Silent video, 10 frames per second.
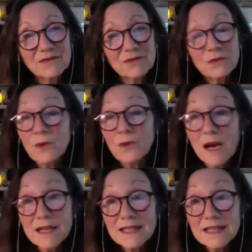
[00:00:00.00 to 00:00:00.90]

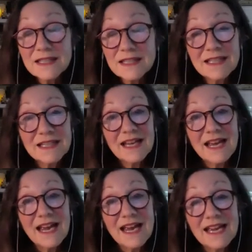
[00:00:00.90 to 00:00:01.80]
writing and